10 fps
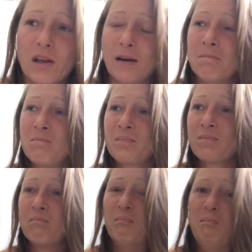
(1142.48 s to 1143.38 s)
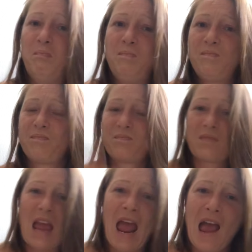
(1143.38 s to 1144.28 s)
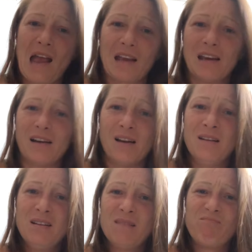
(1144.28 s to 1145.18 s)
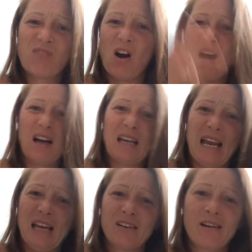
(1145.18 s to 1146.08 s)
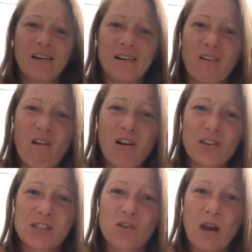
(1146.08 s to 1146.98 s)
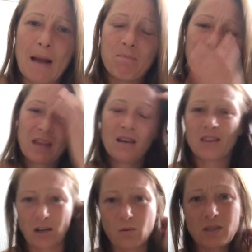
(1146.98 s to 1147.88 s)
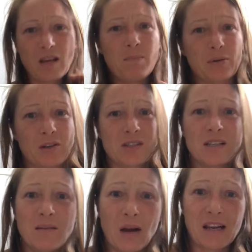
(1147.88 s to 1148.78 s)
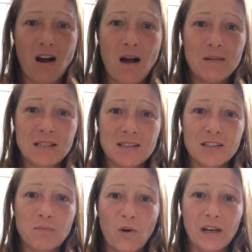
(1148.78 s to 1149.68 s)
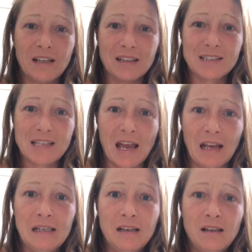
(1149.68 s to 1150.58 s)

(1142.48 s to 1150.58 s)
and a hag and a dog hater and all this crap. There was a person in my comments this morning that said,